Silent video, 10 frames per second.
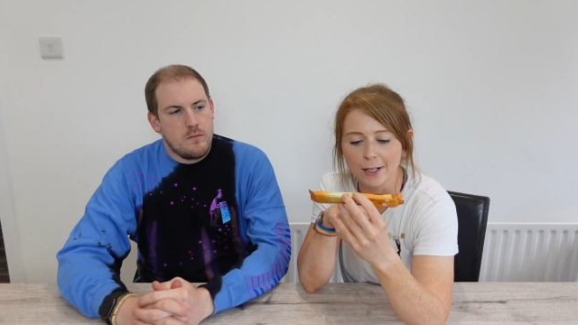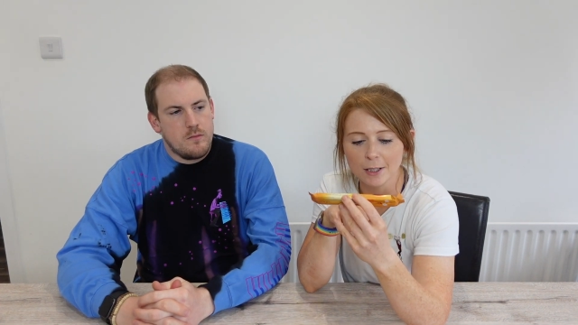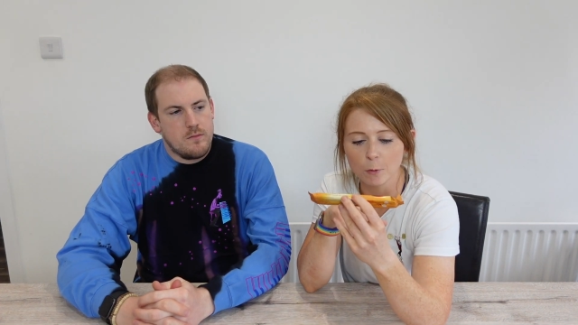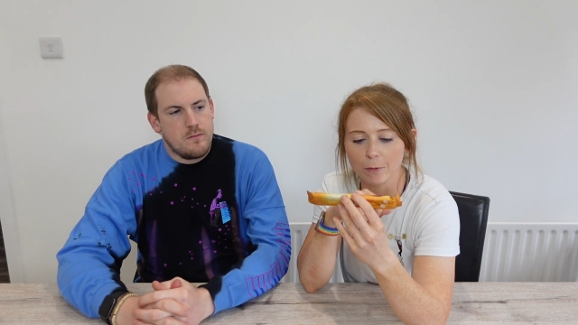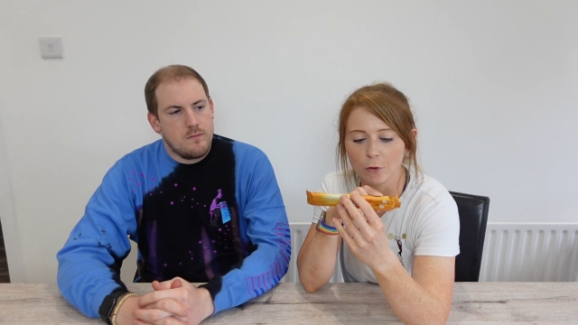
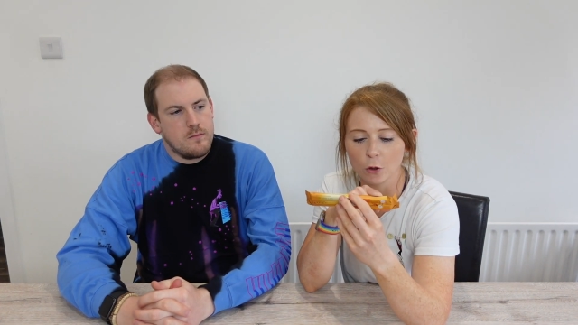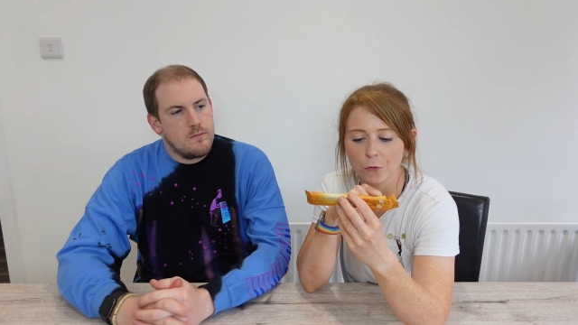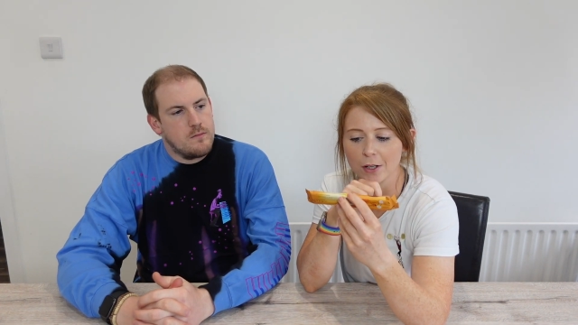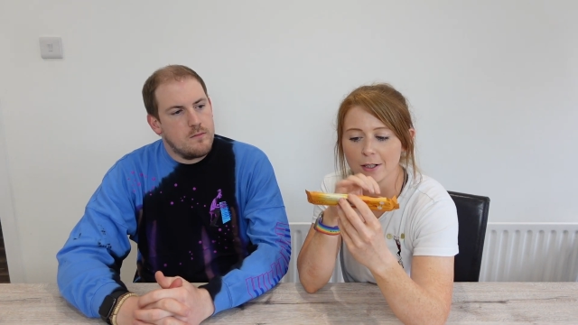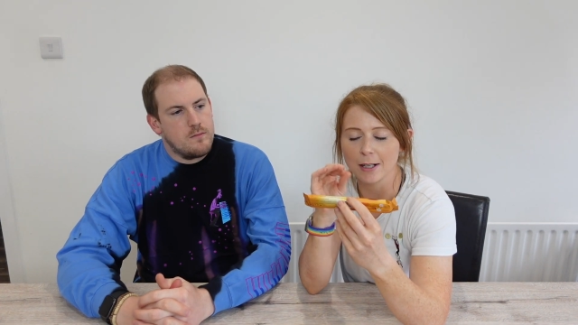Speaker 1: least, we've
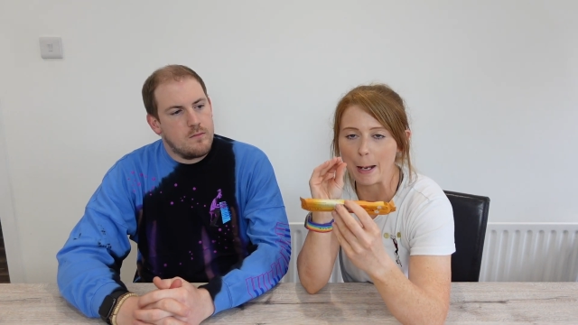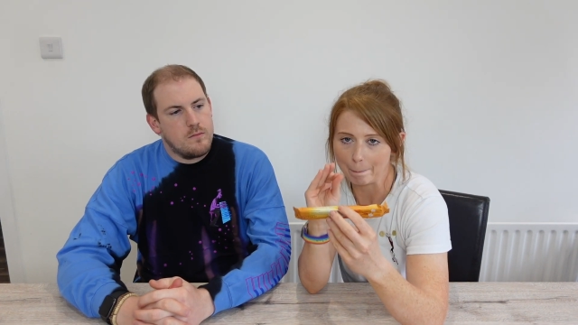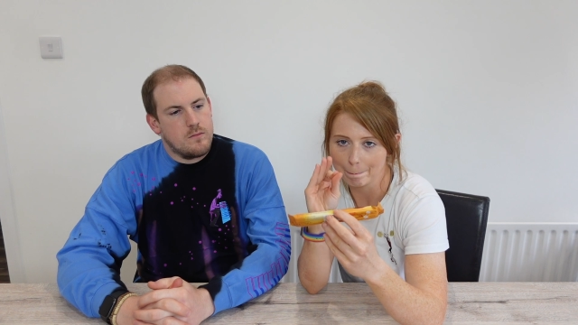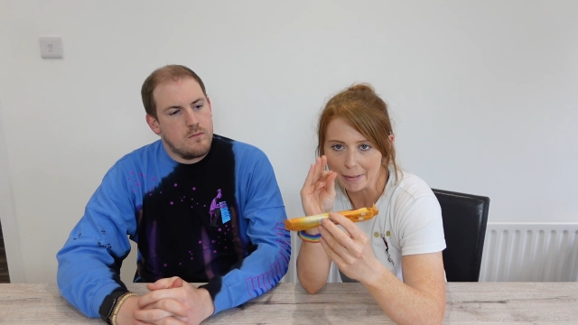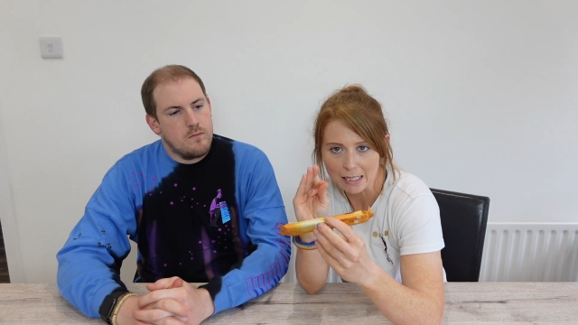got this
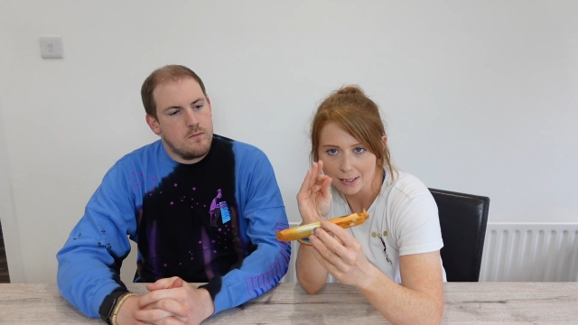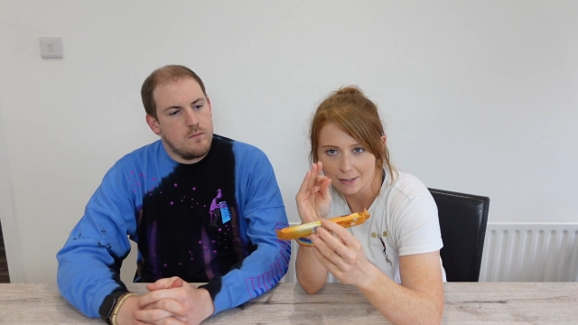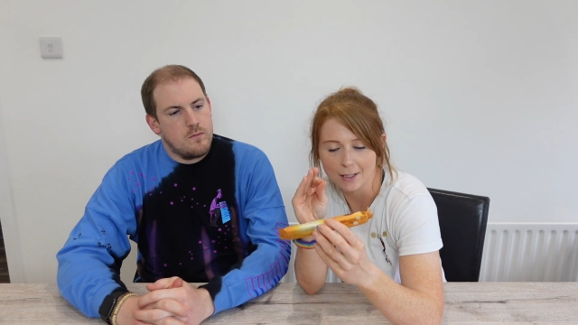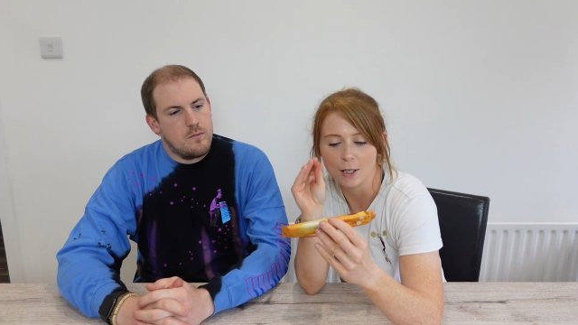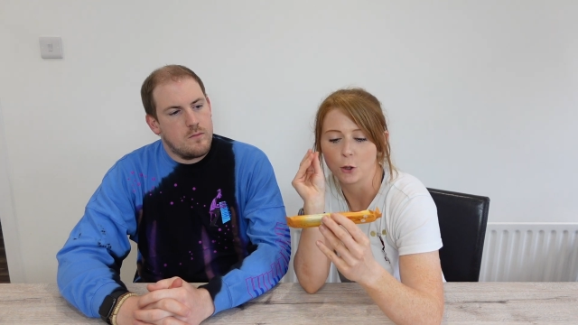
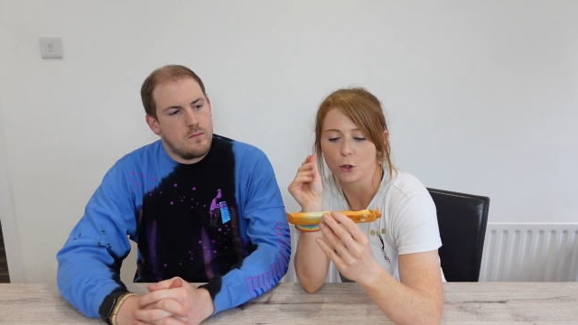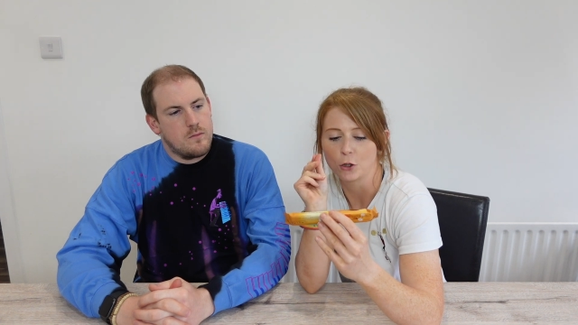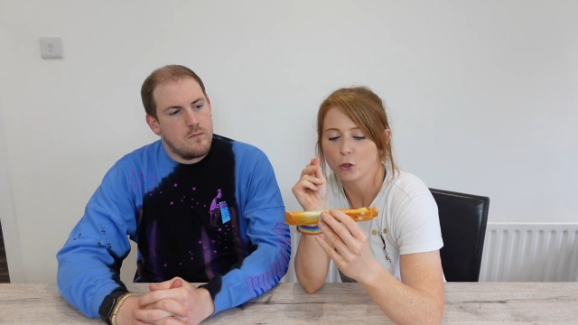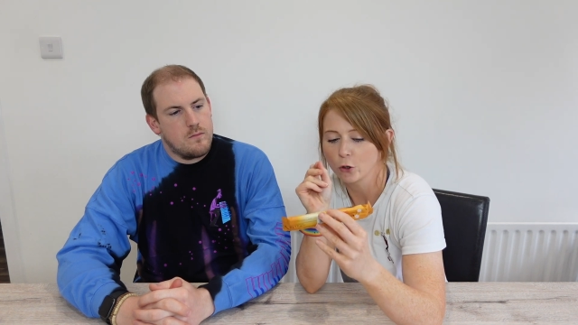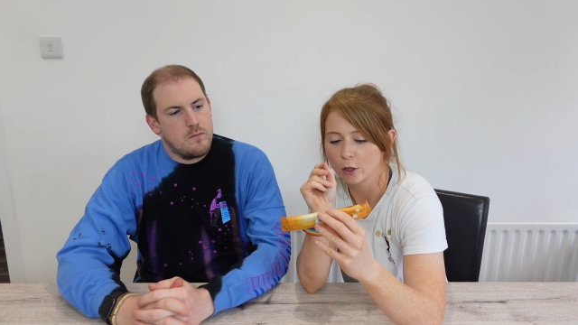amazing
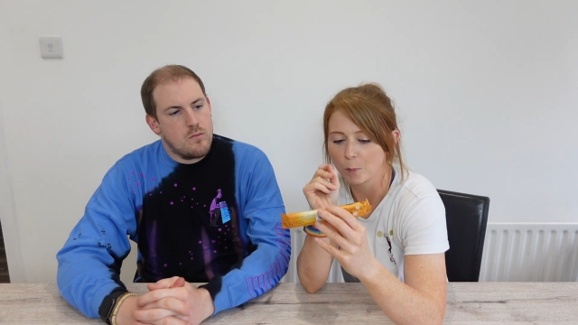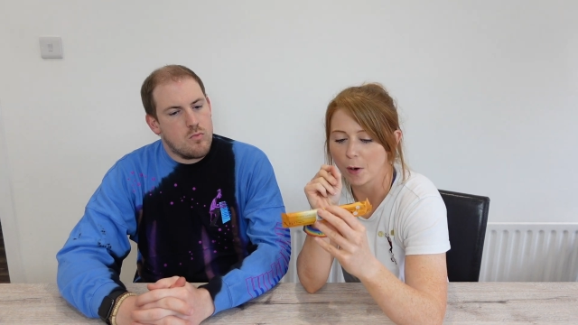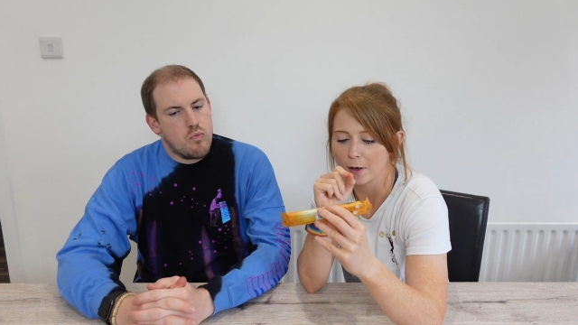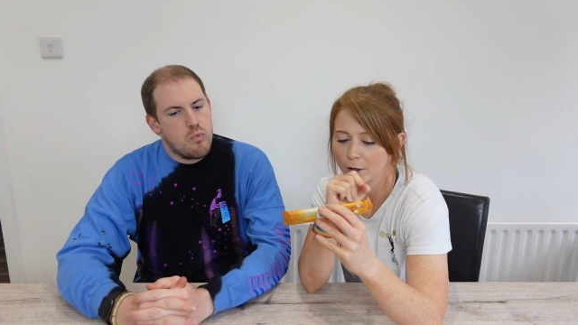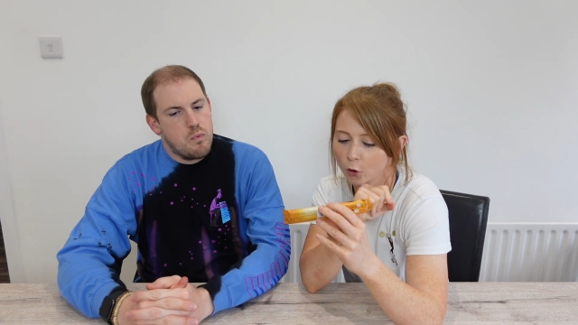looking chocolate
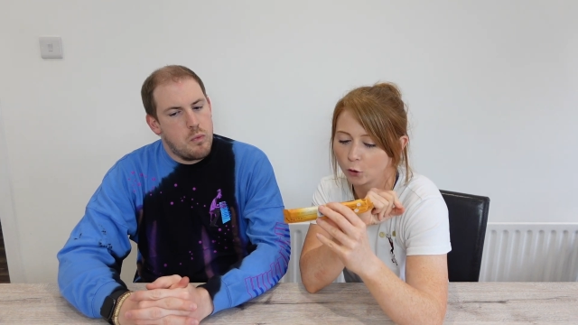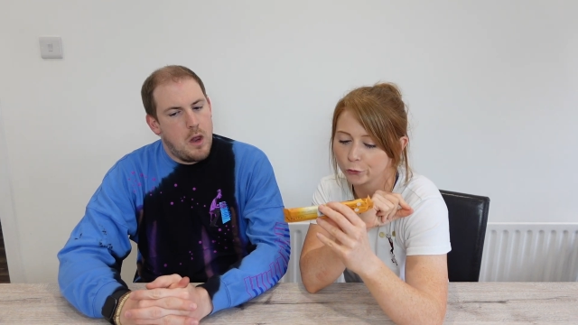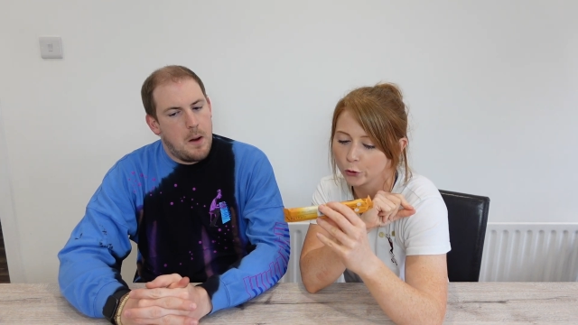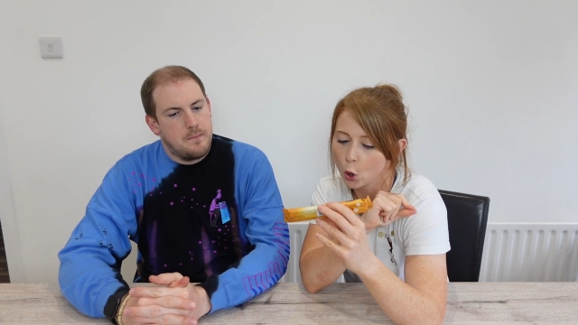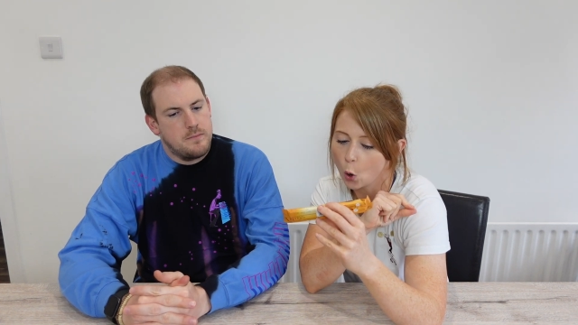bar
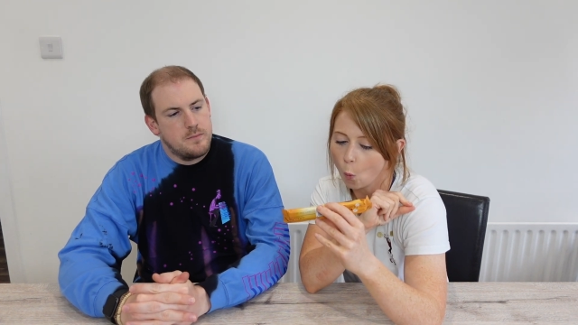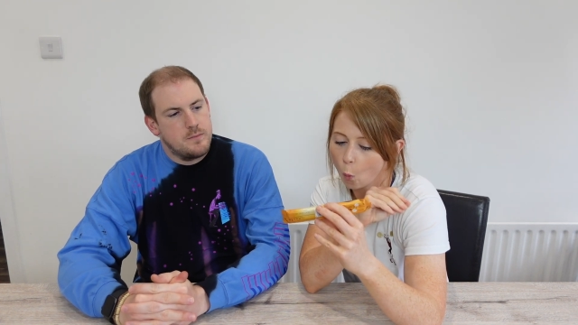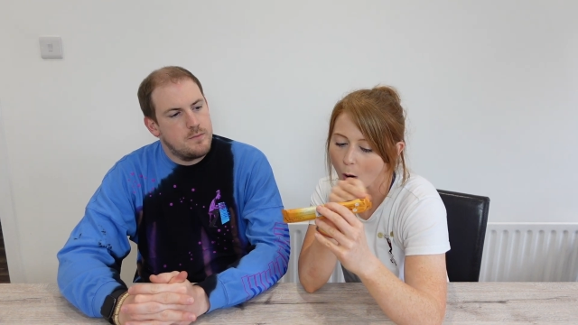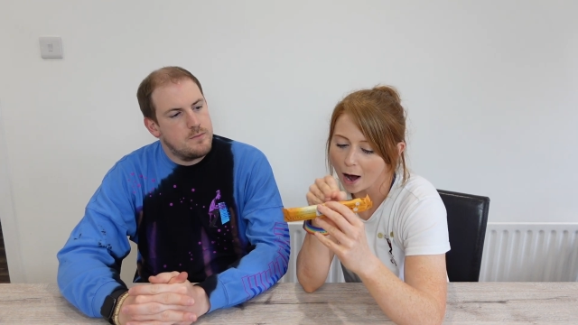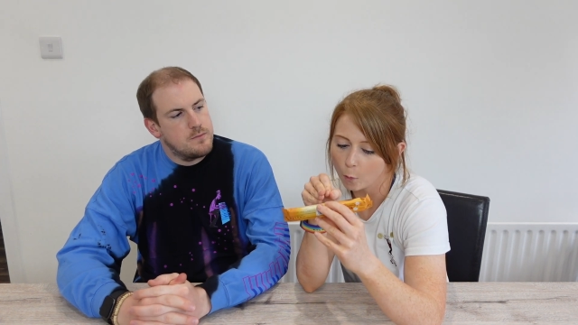called
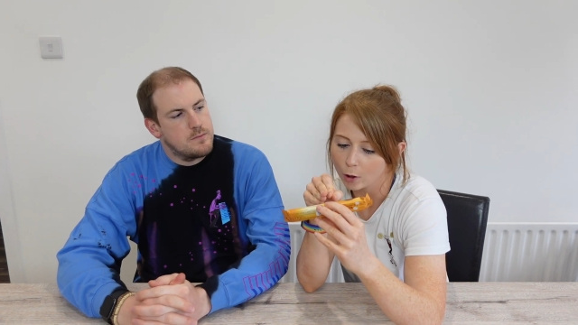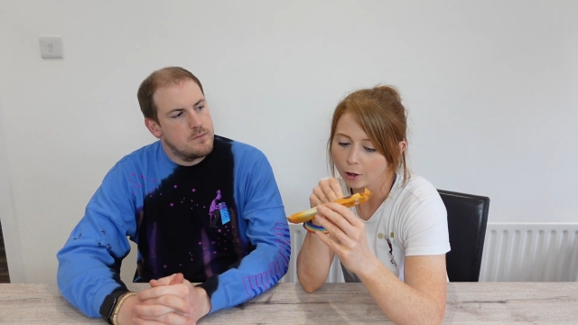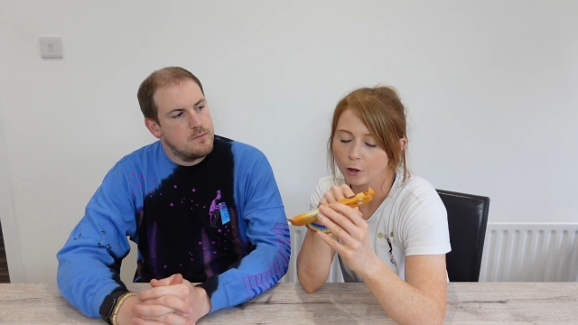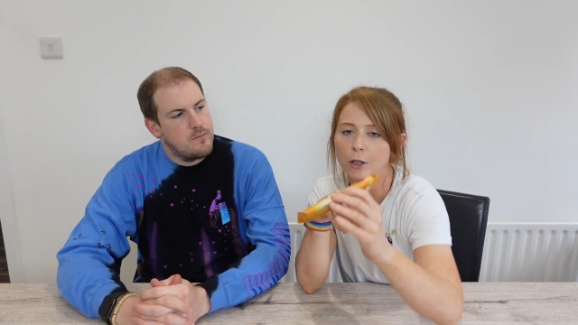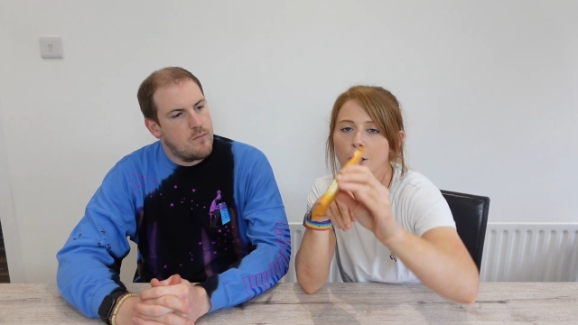
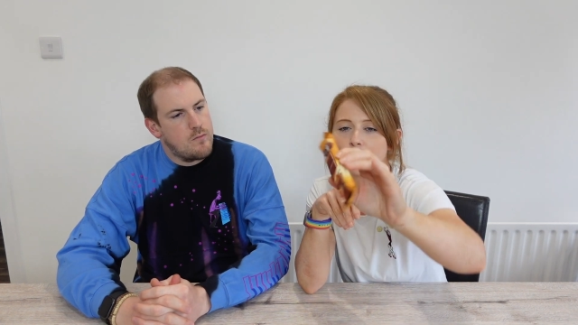Wawel